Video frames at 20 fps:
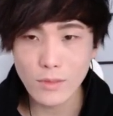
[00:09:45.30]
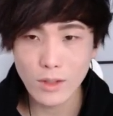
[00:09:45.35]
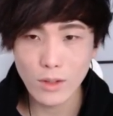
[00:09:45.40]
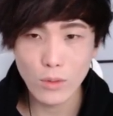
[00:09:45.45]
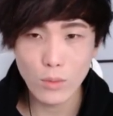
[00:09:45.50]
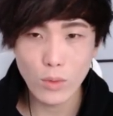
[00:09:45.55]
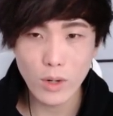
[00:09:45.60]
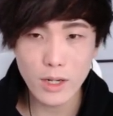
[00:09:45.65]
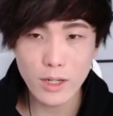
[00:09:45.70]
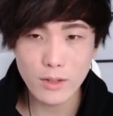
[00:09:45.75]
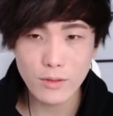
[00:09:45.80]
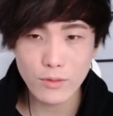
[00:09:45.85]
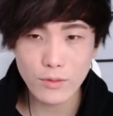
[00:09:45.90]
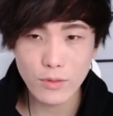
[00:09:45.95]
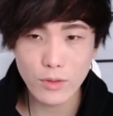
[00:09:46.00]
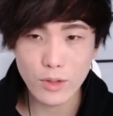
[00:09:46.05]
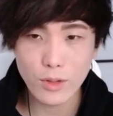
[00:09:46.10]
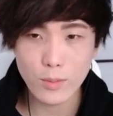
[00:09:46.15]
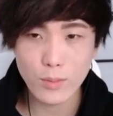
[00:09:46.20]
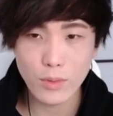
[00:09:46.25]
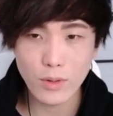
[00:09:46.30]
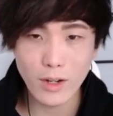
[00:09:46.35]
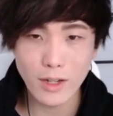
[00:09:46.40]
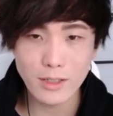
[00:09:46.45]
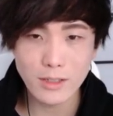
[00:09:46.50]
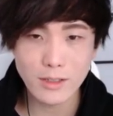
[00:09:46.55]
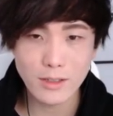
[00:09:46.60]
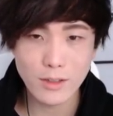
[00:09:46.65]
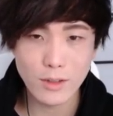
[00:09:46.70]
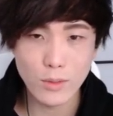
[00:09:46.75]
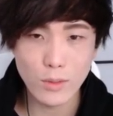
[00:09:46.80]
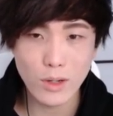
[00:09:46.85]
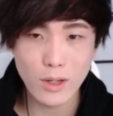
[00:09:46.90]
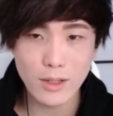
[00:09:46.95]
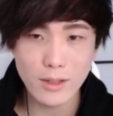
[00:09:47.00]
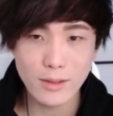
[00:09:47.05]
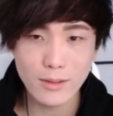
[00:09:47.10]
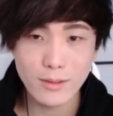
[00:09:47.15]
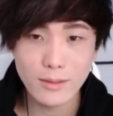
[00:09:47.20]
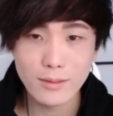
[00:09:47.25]
Waiting for the price, the
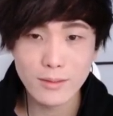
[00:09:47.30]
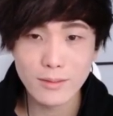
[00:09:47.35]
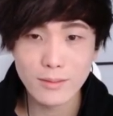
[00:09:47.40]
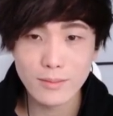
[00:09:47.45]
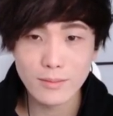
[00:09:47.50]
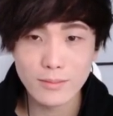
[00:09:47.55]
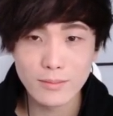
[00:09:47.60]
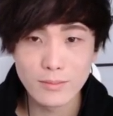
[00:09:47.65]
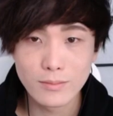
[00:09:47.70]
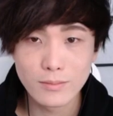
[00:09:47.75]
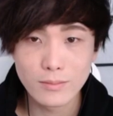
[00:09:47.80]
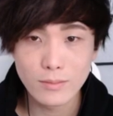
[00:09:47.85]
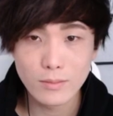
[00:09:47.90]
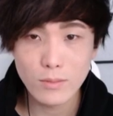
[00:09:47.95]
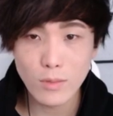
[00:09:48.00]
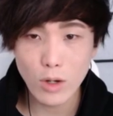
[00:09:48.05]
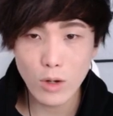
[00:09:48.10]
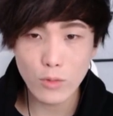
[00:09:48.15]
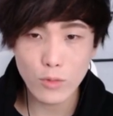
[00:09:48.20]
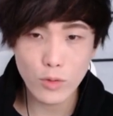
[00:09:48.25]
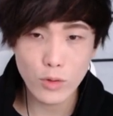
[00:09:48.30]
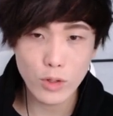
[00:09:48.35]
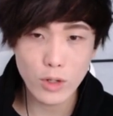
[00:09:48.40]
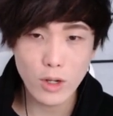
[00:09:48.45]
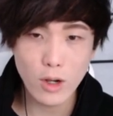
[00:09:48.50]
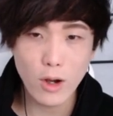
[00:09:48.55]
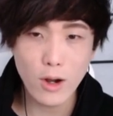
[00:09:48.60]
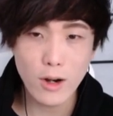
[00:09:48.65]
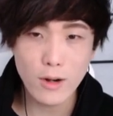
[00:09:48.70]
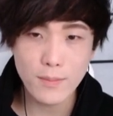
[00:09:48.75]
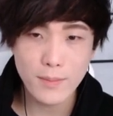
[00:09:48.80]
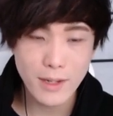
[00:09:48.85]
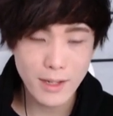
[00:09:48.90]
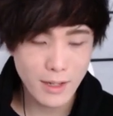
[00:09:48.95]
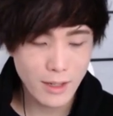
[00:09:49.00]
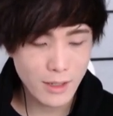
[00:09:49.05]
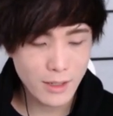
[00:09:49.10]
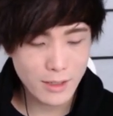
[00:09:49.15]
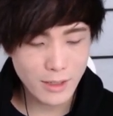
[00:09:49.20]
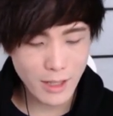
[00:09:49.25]
what? Oh, for the car?
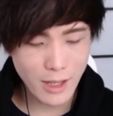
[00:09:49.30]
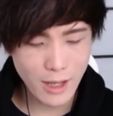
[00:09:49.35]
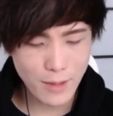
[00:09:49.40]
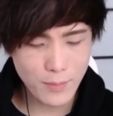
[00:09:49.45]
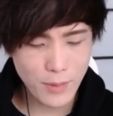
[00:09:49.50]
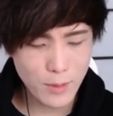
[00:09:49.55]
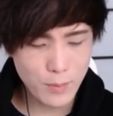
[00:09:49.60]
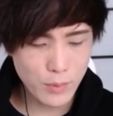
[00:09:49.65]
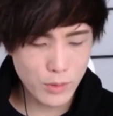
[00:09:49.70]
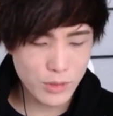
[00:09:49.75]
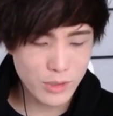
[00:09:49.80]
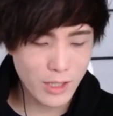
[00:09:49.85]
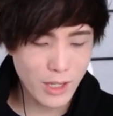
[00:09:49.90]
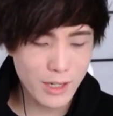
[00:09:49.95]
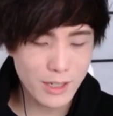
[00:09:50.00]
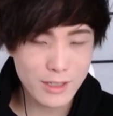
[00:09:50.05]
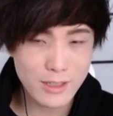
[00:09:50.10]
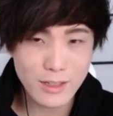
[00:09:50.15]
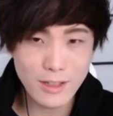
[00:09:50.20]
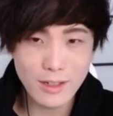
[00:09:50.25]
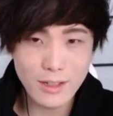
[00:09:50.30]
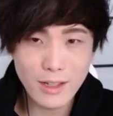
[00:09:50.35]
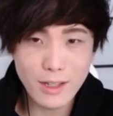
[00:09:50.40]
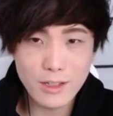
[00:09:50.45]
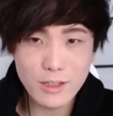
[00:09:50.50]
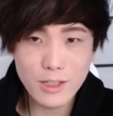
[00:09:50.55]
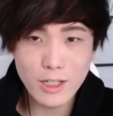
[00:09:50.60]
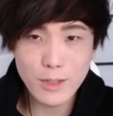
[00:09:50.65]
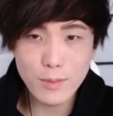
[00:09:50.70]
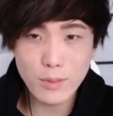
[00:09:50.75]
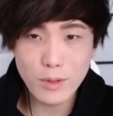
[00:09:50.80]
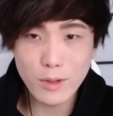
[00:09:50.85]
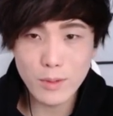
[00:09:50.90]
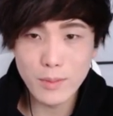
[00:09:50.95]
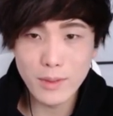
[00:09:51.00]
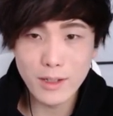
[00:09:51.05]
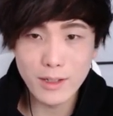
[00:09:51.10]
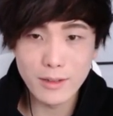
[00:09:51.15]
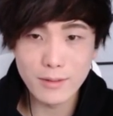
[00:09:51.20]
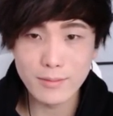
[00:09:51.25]
Yeah, people said it's gonna get cheaper,
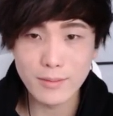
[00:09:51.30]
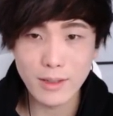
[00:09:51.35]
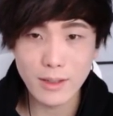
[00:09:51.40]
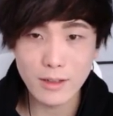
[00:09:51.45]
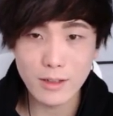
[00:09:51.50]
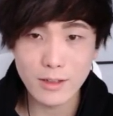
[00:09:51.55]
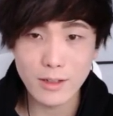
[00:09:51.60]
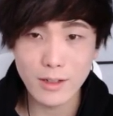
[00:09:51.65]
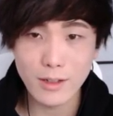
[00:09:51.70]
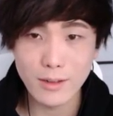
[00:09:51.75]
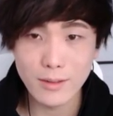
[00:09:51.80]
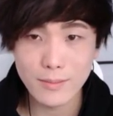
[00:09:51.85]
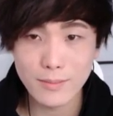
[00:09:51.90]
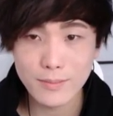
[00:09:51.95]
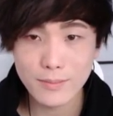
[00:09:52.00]
but I don't know.